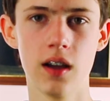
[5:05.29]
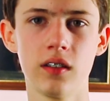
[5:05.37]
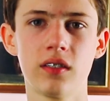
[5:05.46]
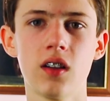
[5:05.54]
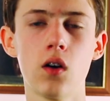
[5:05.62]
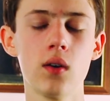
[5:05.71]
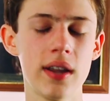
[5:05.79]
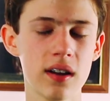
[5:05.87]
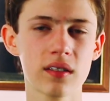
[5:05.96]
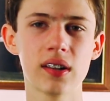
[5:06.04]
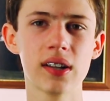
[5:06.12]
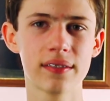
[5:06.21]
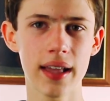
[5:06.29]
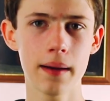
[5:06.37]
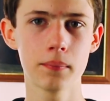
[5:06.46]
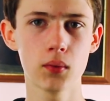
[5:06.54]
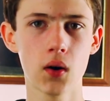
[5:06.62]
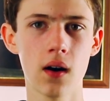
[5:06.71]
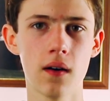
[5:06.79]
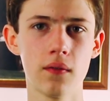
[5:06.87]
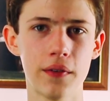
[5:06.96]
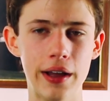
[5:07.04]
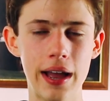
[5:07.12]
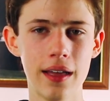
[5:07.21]
So here's an example
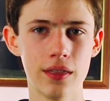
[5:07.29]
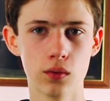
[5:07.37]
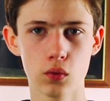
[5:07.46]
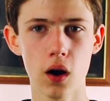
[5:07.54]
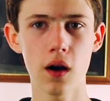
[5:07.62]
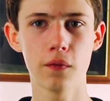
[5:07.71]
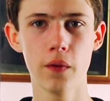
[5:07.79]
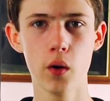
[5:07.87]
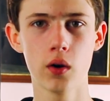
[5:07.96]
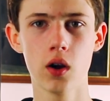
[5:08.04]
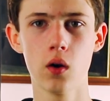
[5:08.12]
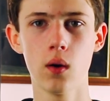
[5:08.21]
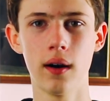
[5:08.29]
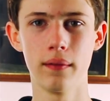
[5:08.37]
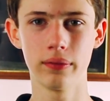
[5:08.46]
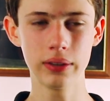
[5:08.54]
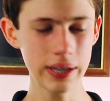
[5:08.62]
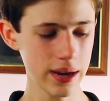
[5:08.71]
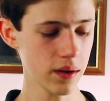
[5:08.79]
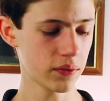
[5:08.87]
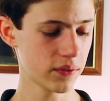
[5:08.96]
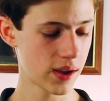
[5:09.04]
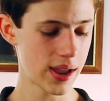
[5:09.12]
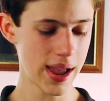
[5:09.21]
of the RAW photo of Leaf.